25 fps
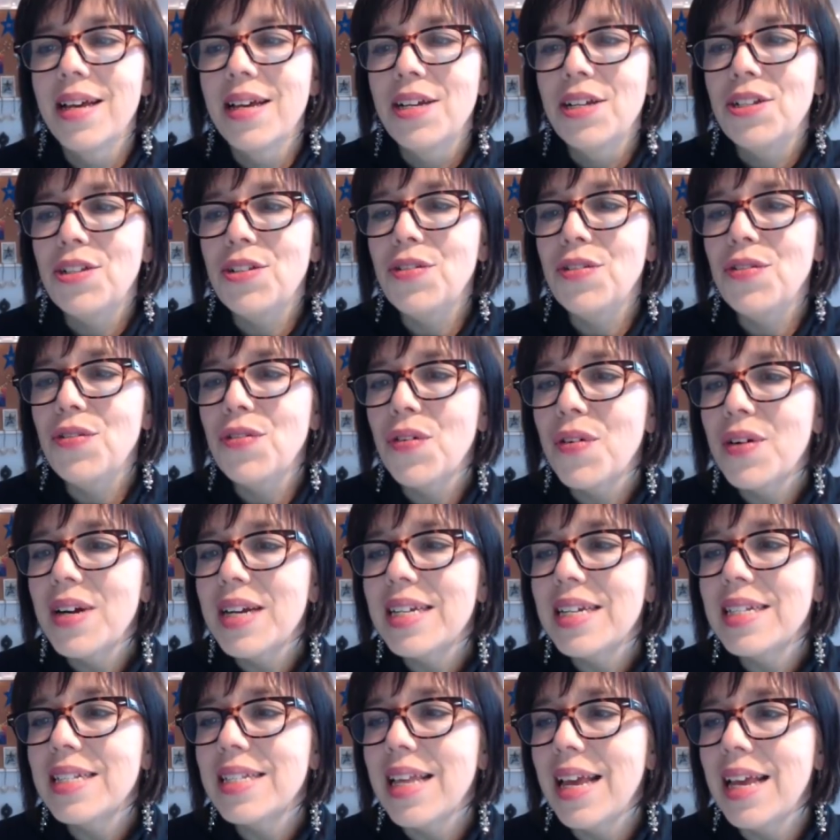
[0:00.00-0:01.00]
Do
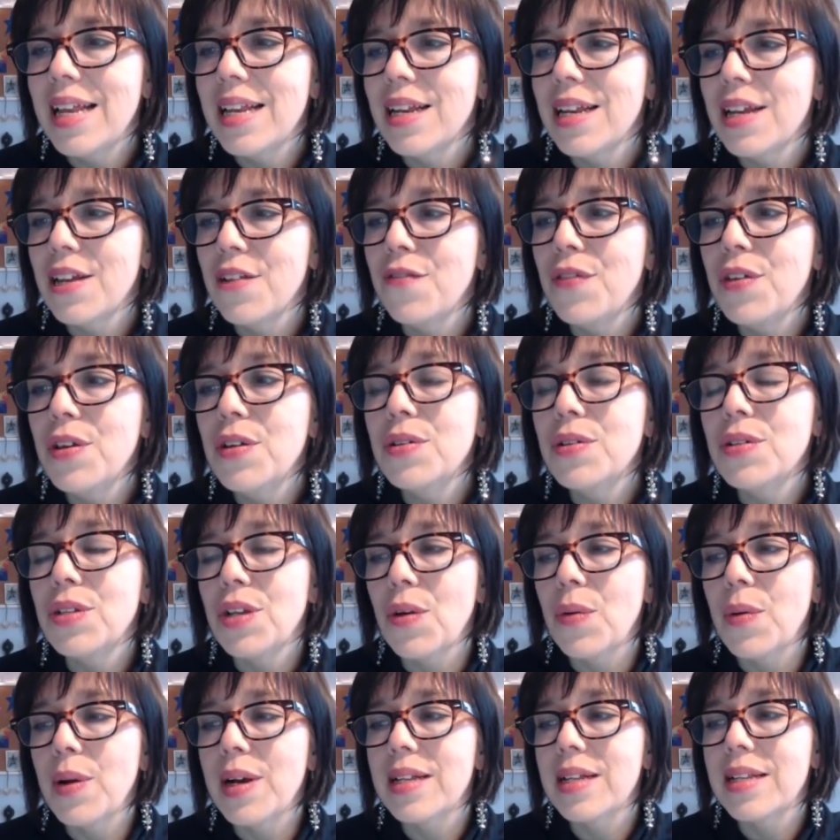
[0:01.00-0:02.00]
noise and confusion
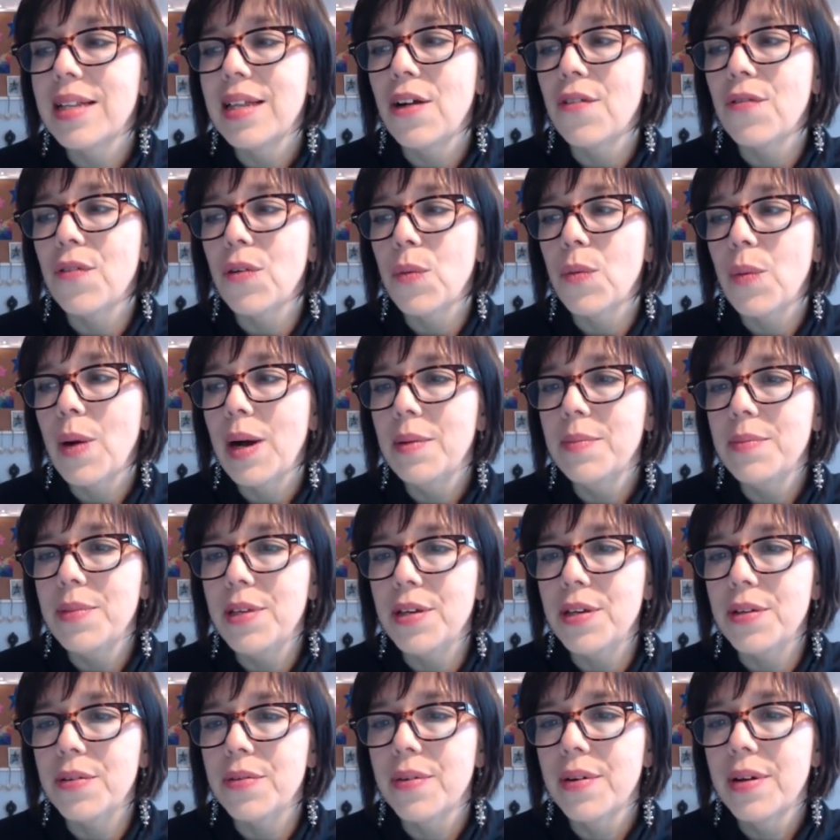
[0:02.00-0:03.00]
quickly overwhelm
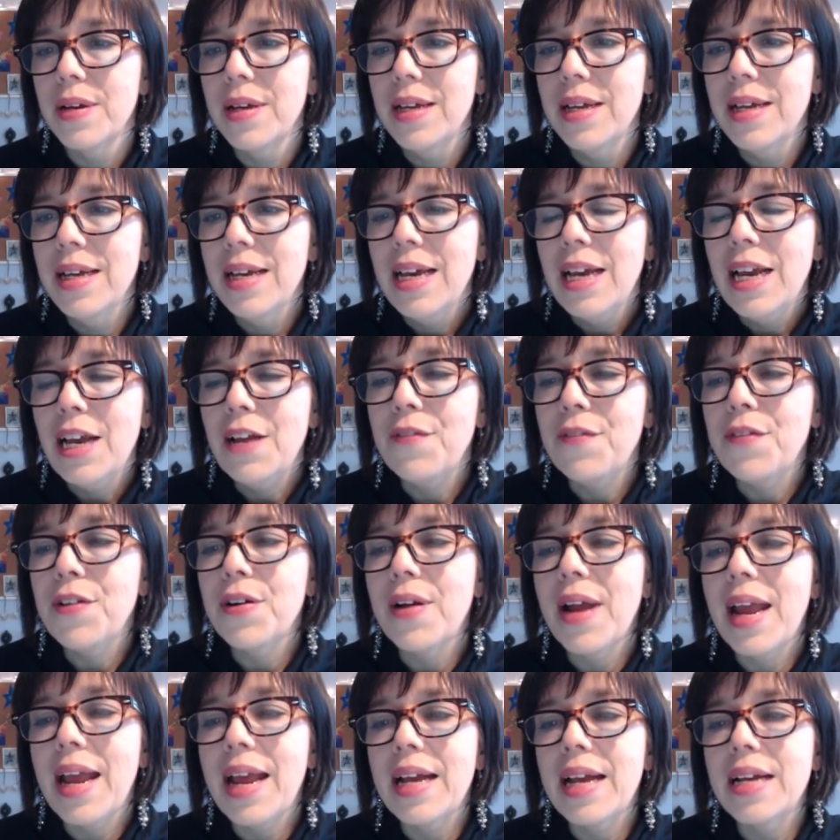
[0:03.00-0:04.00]
you? If
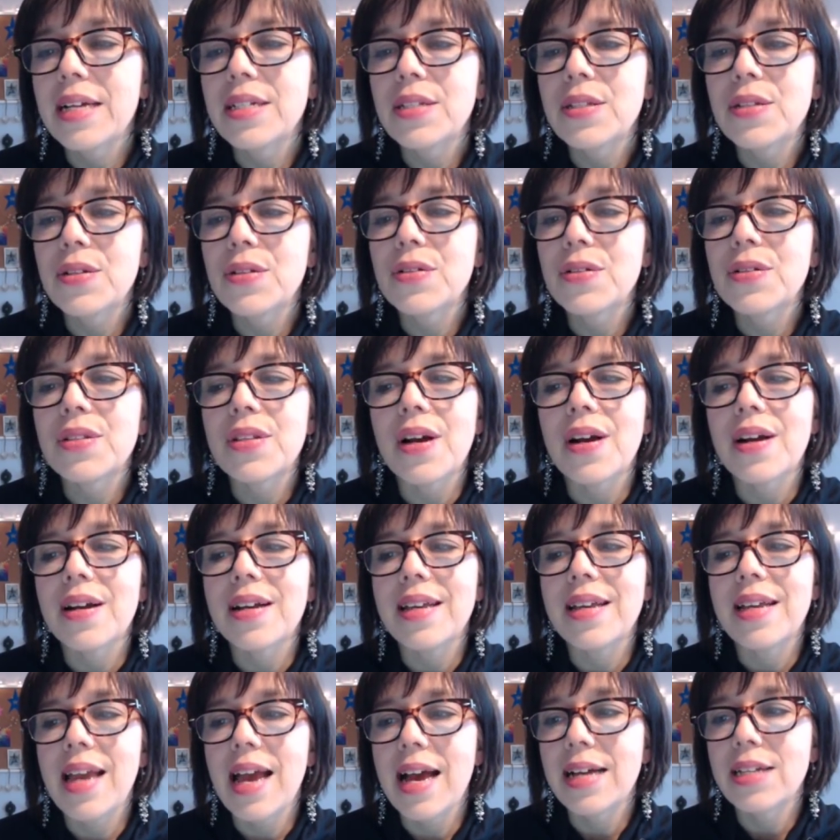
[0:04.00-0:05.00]
your answers are
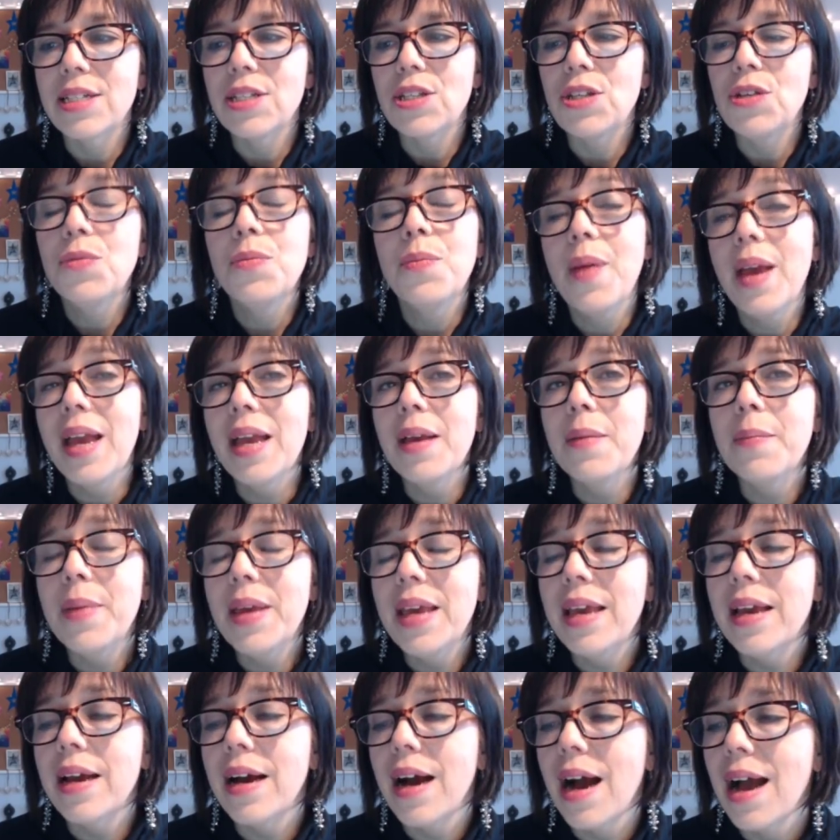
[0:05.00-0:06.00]
yes, you may
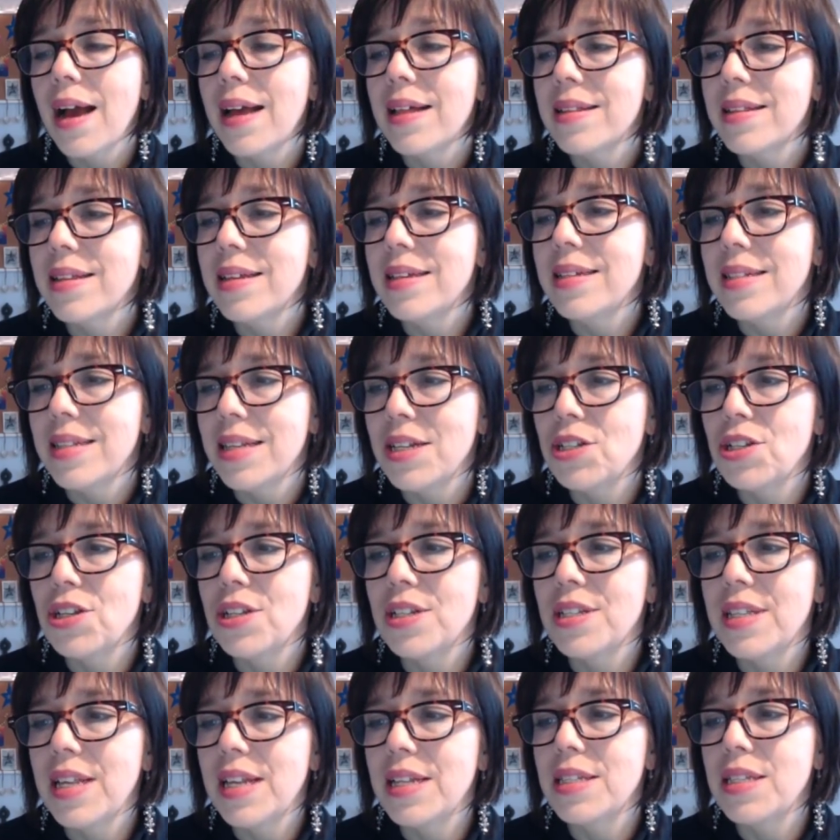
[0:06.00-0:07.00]
be a highly
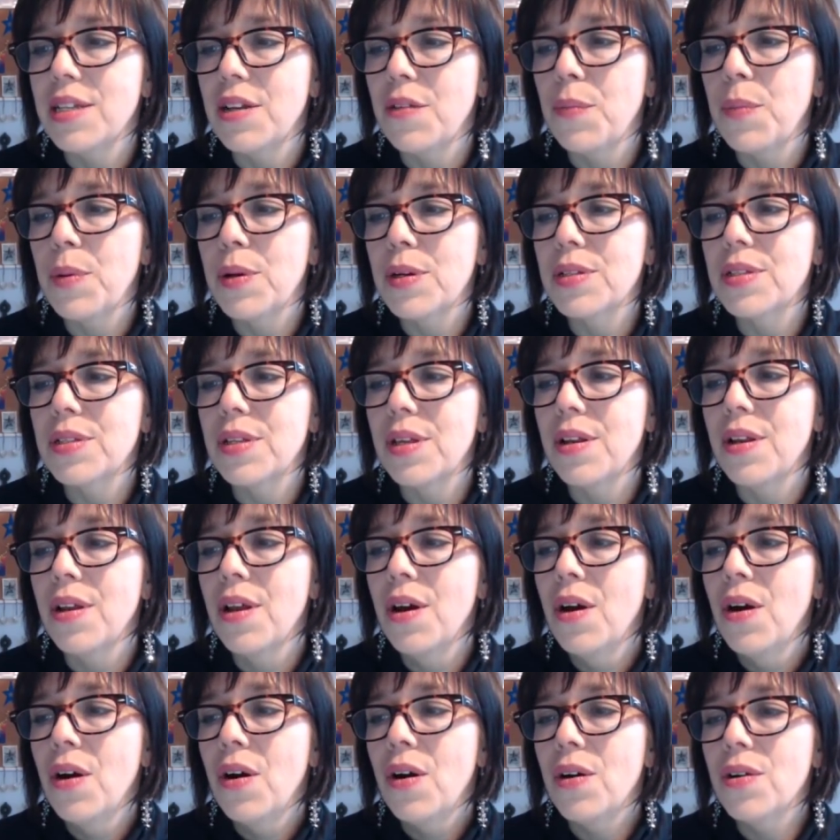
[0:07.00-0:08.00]
sensitive person,
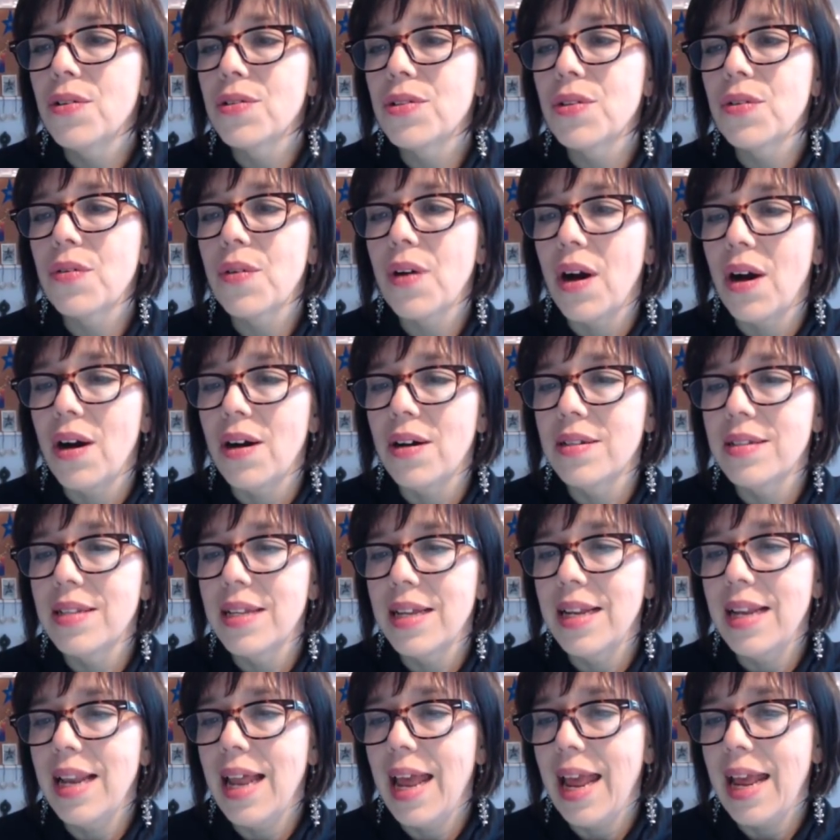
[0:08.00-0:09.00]
also called
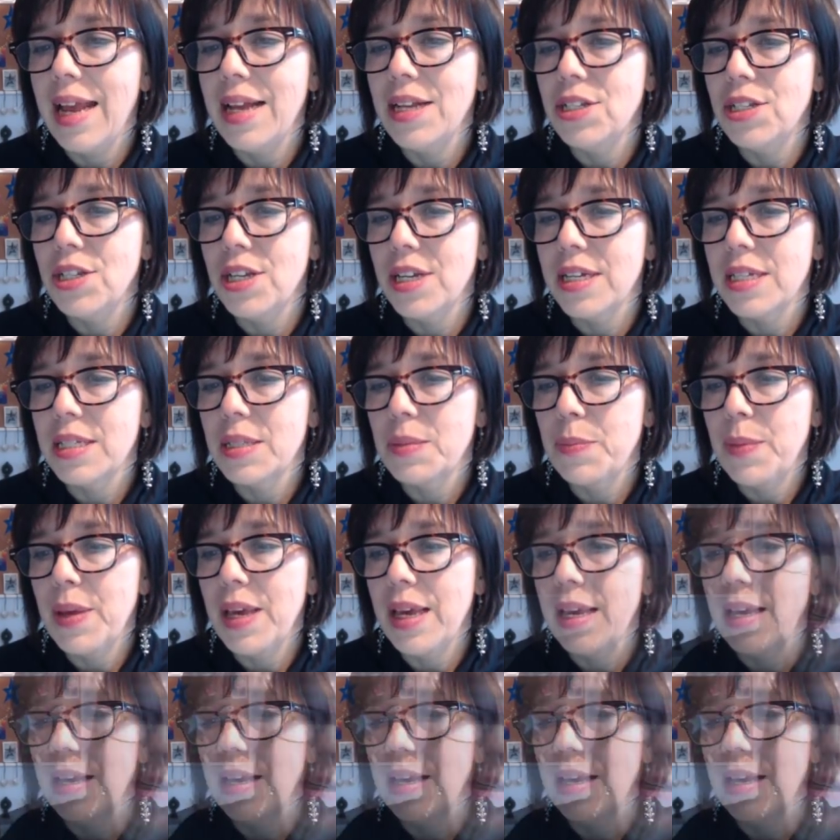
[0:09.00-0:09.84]
an HSP.